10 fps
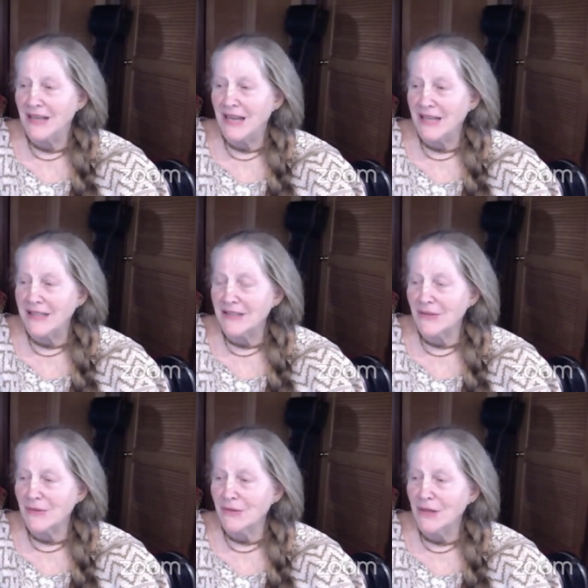And
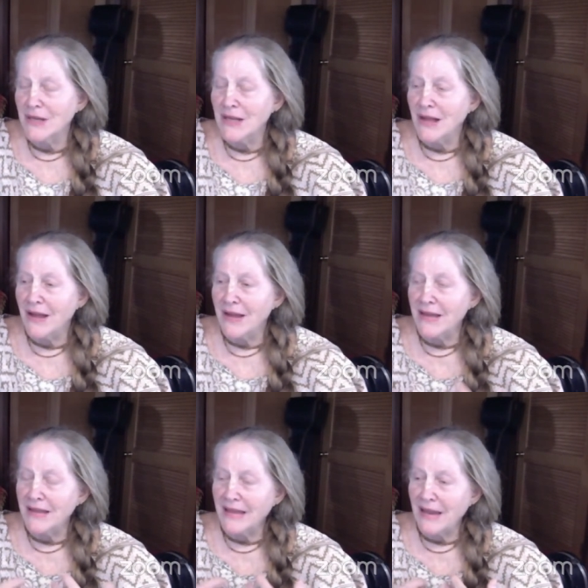so,
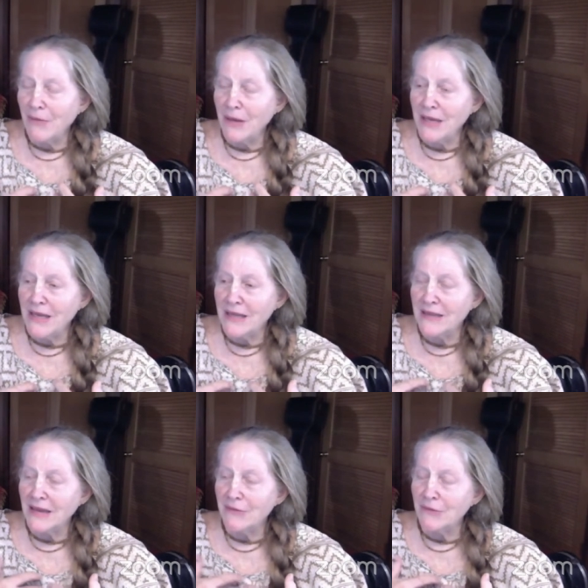in that way,
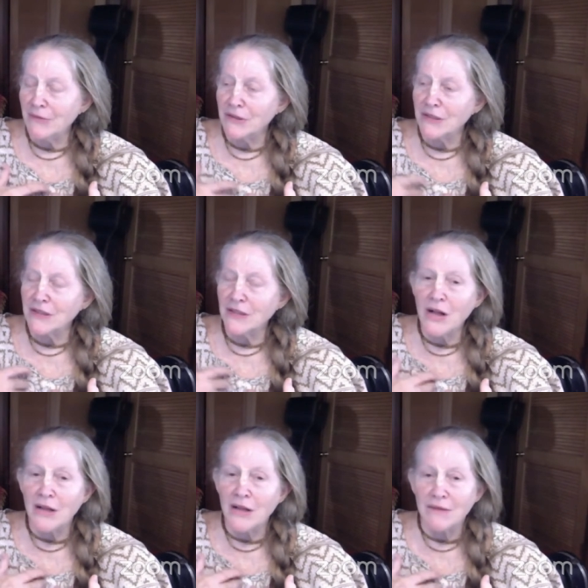that would
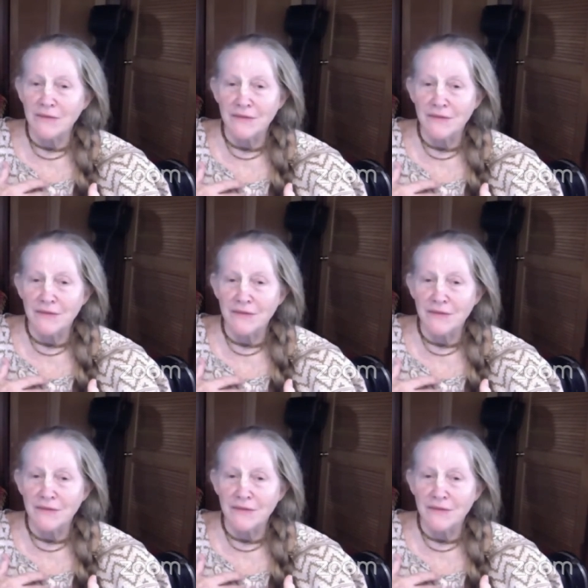dissolve